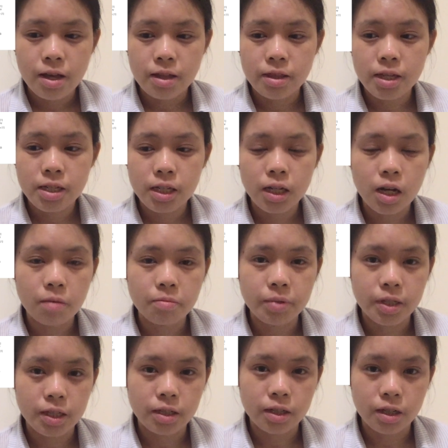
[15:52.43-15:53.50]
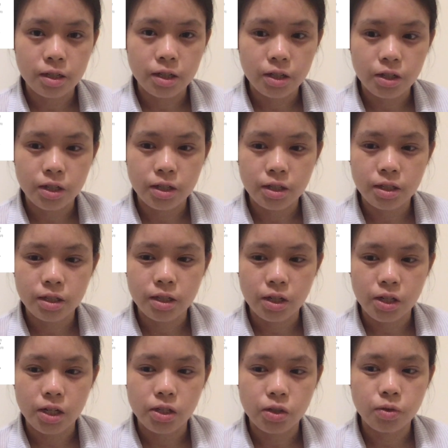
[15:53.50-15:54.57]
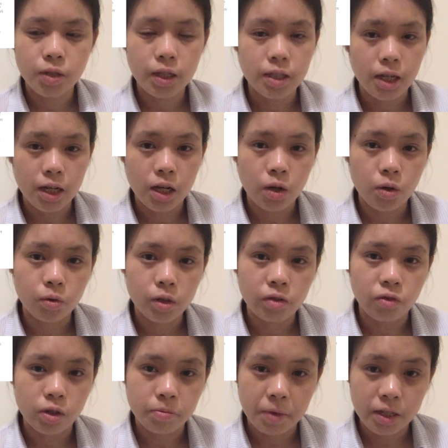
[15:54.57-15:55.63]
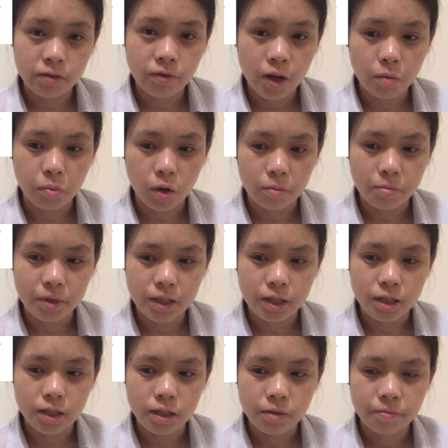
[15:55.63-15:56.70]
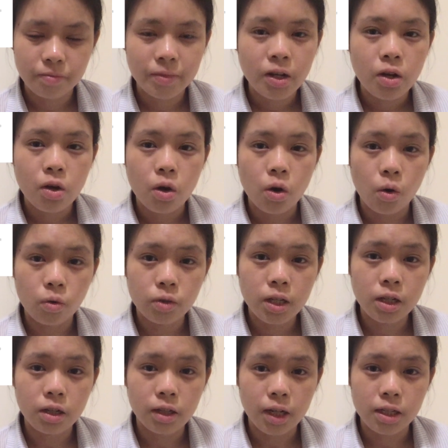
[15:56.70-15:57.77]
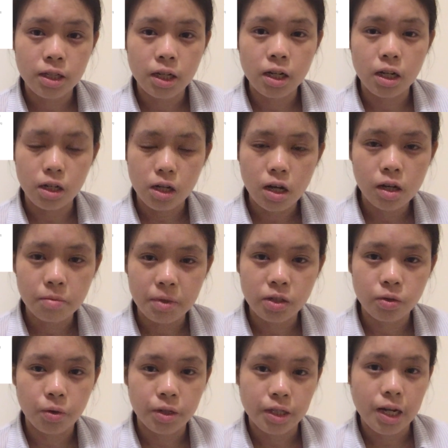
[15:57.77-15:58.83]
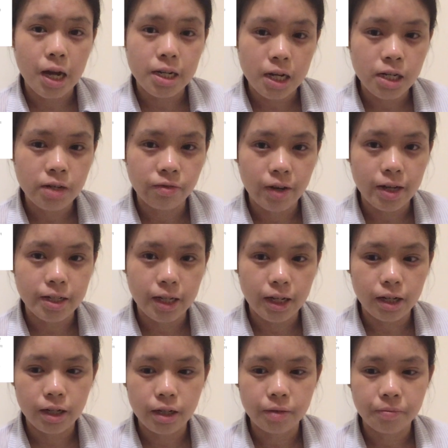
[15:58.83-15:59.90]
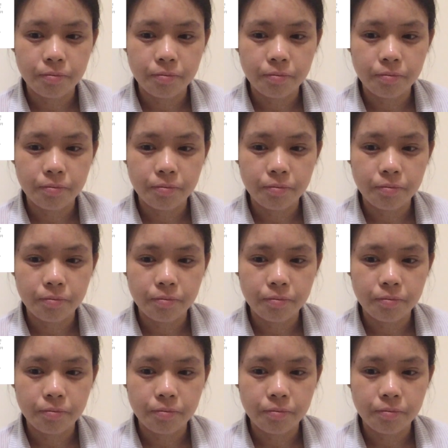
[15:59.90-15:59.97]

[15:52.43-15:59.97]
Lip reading: This encompasses conditions such as using data only for specified purposes, only collecting anonymous or de-identified data,